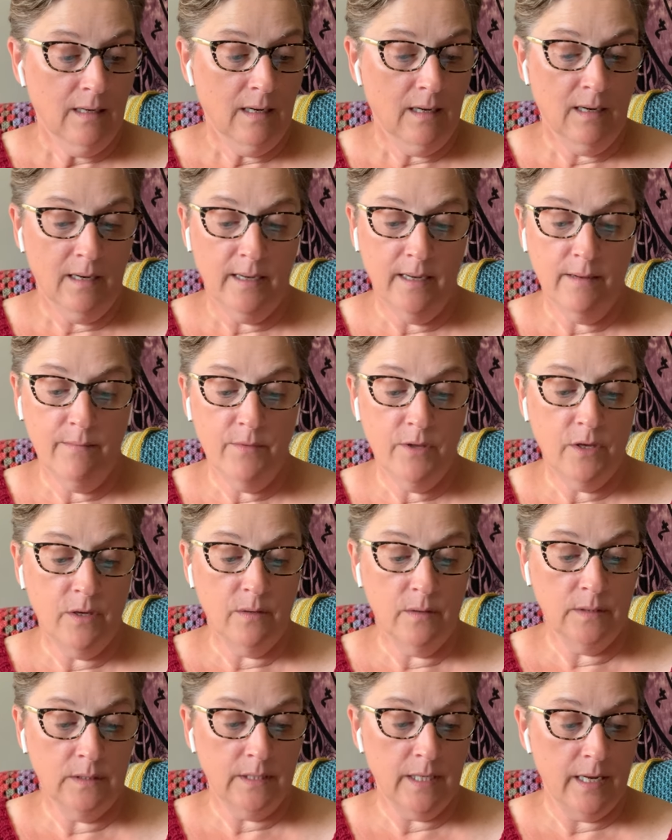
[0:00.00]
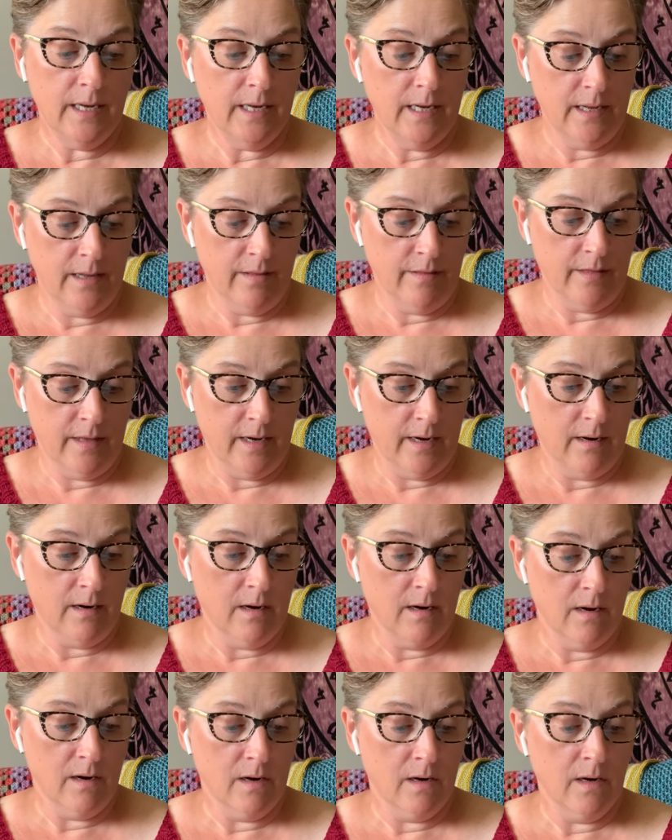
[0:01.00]
I am using
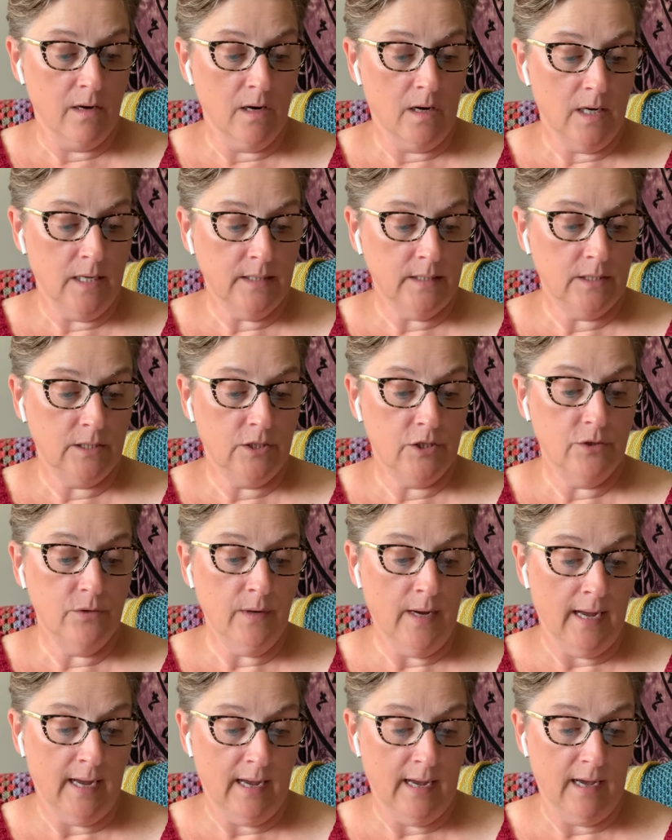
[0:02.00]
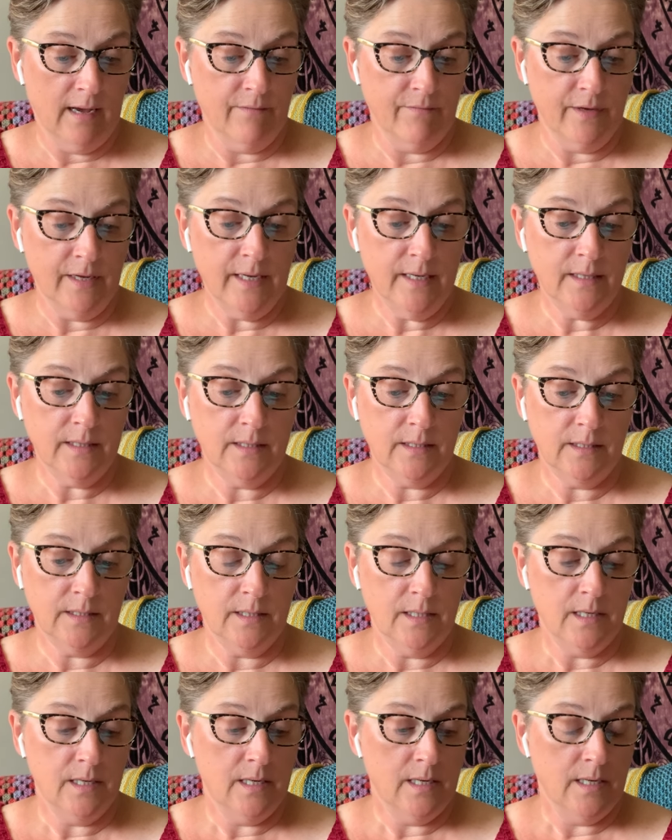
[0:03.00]
their Gots to Have It
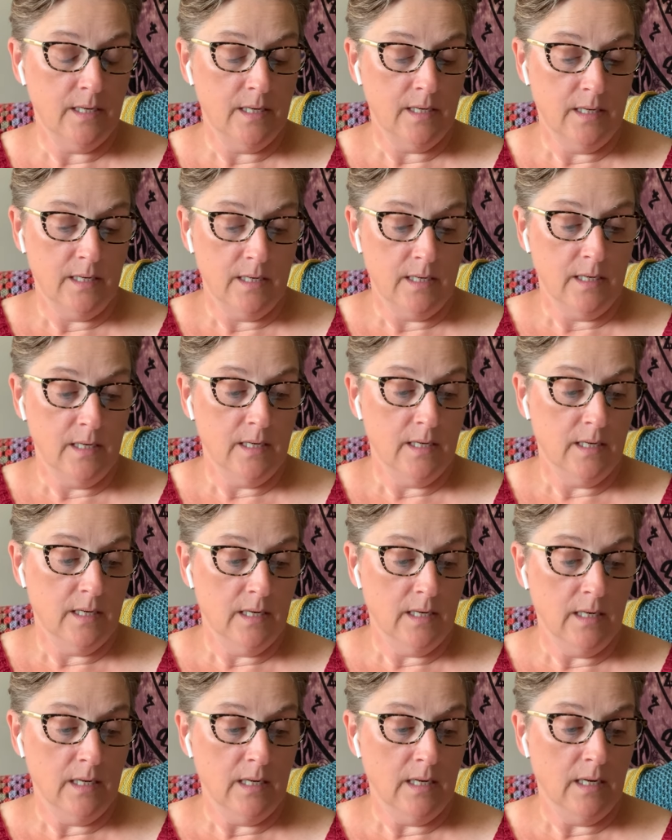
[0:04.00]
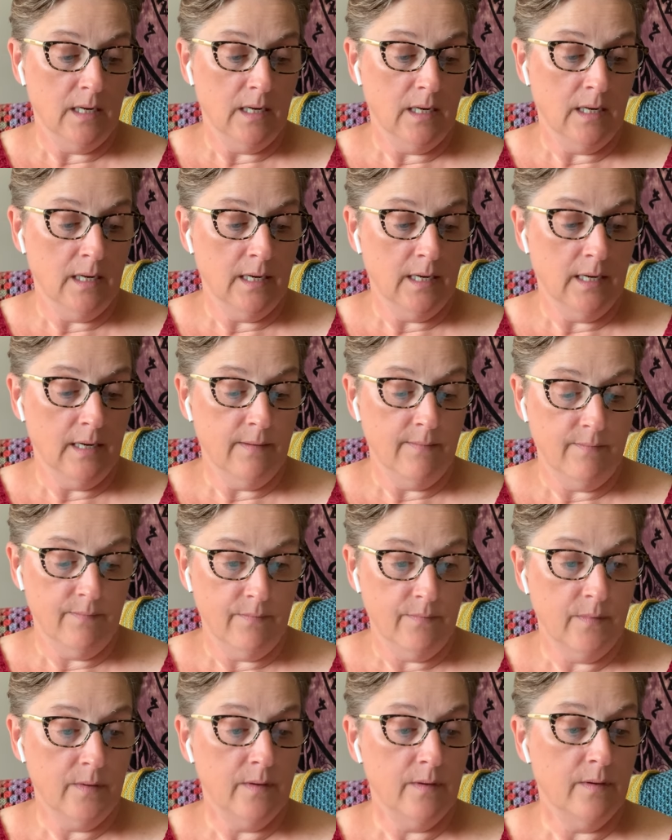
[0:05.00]

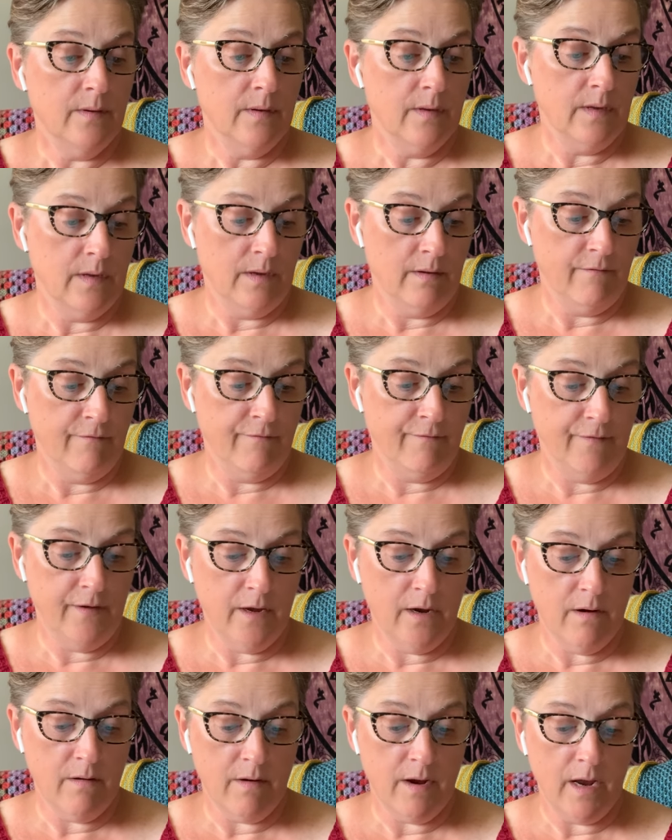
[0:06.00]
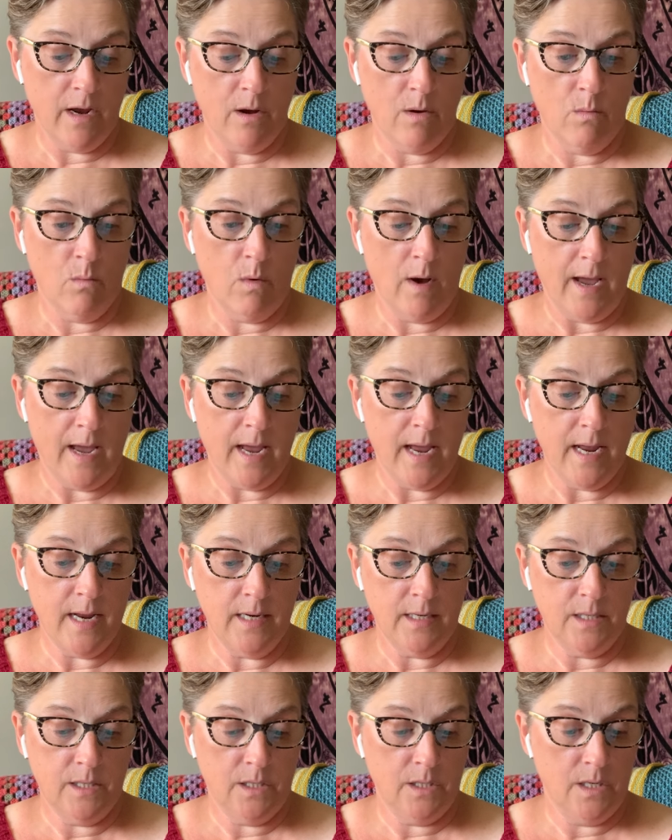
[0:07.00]
um, fingering
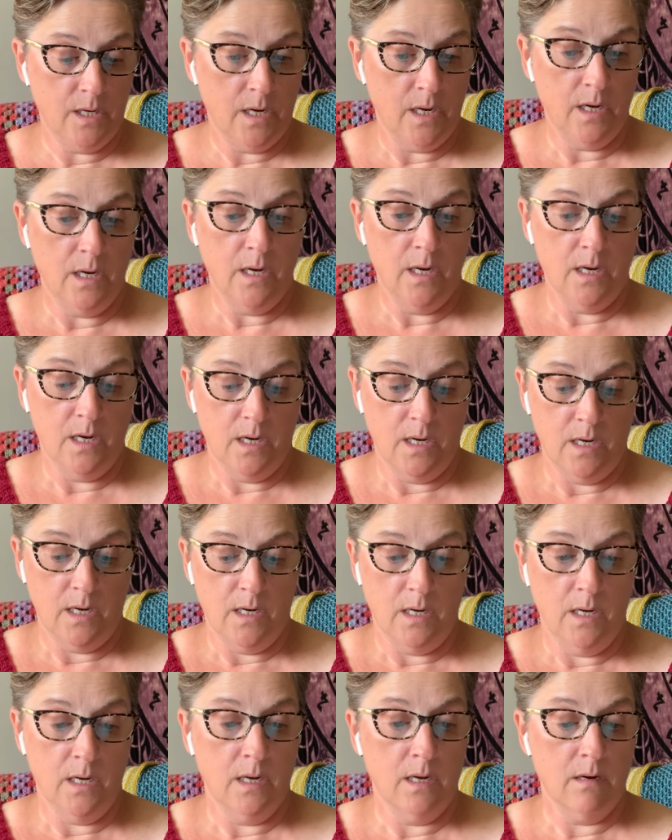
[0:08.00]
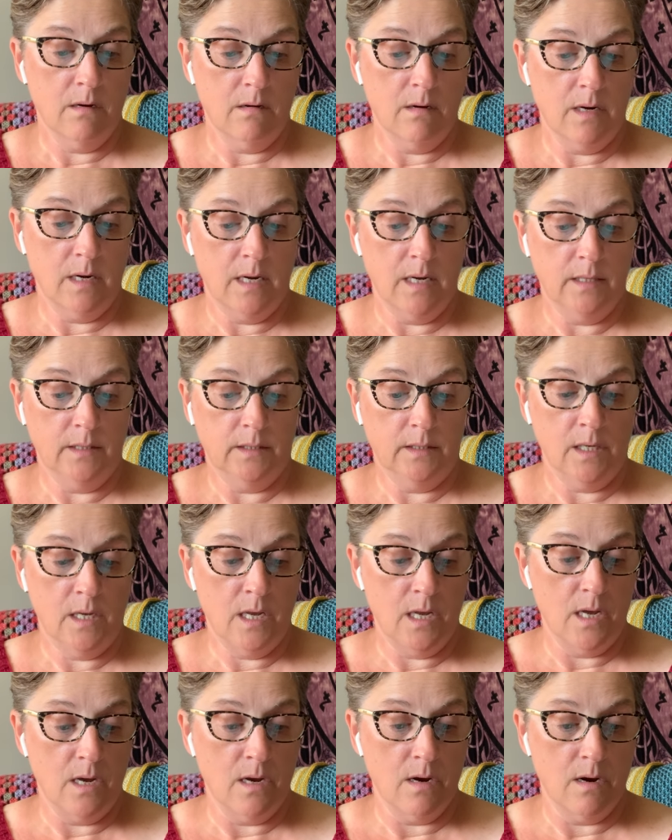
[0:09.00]
weight. Here it is
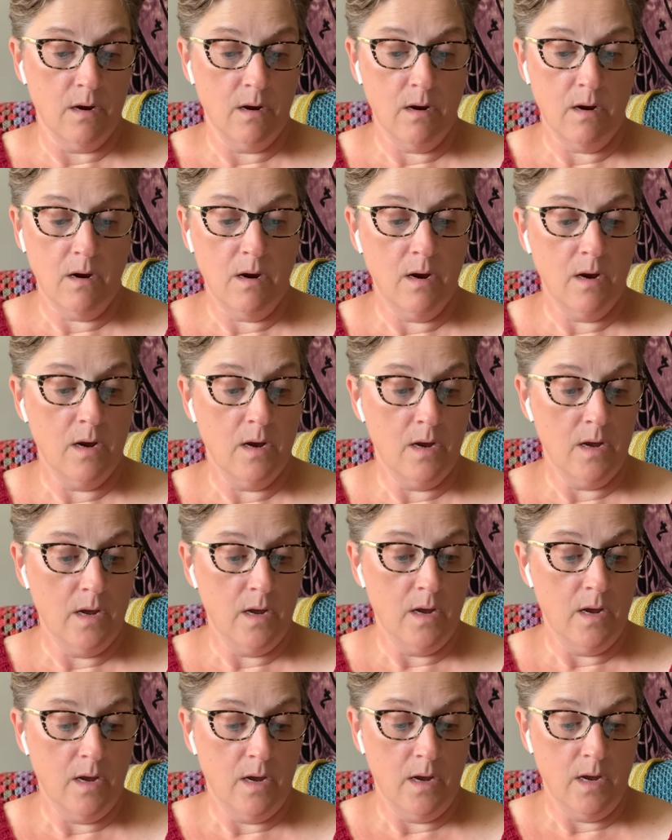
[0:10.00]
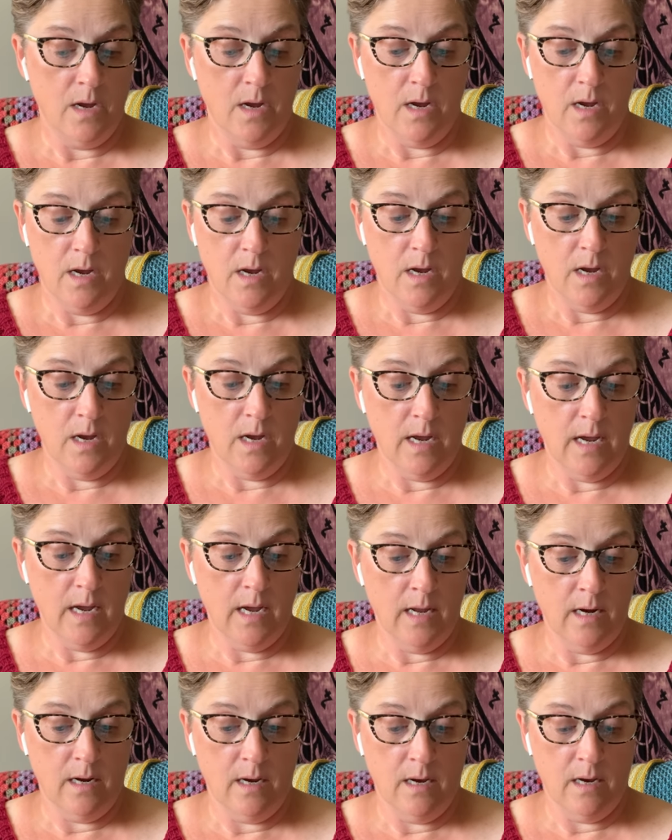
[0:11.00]
here.
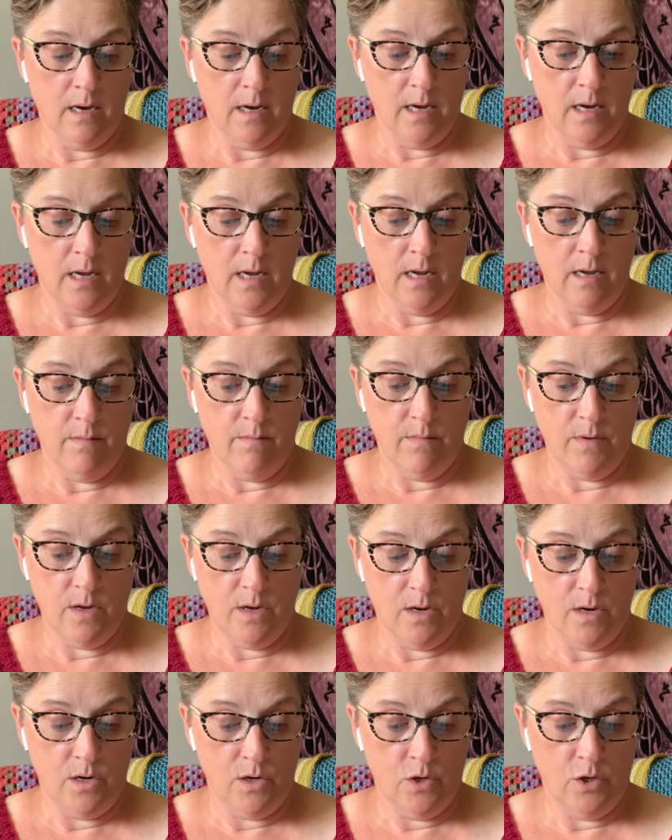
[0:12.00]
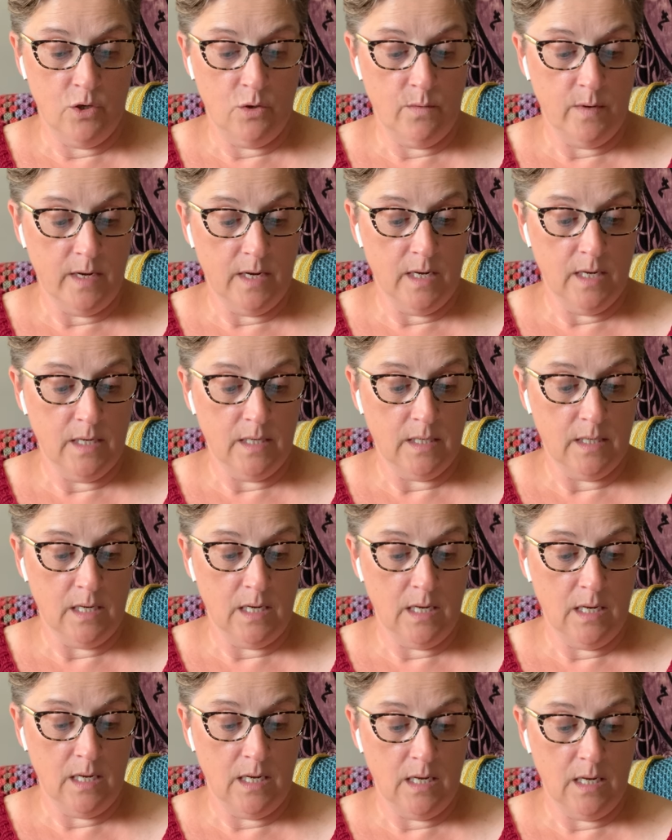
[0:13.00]
And I am doing it
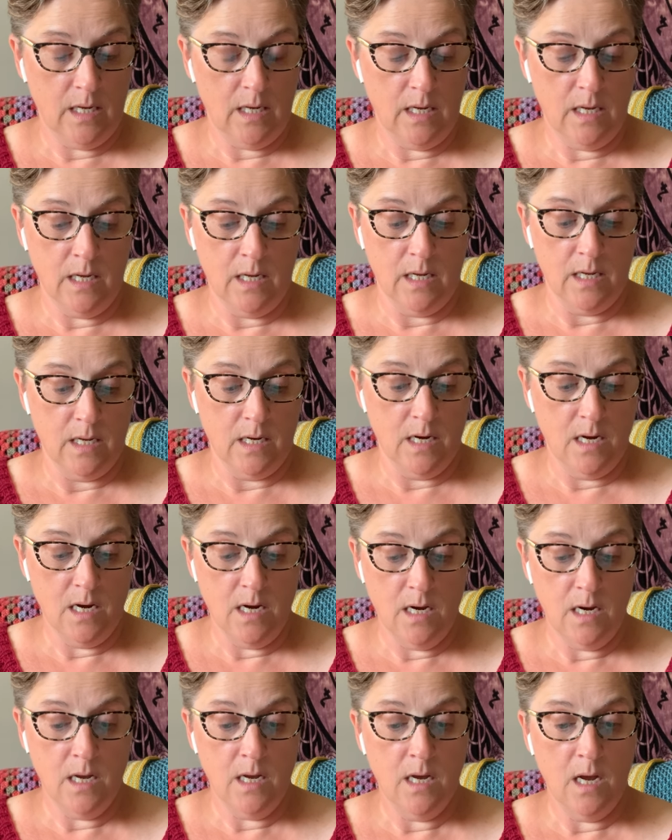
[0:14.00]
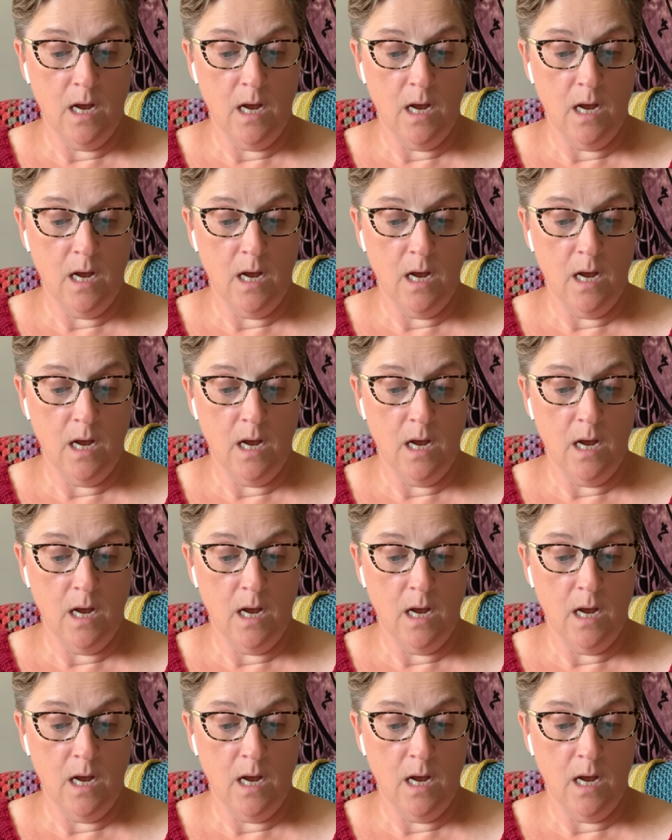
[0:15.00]
in,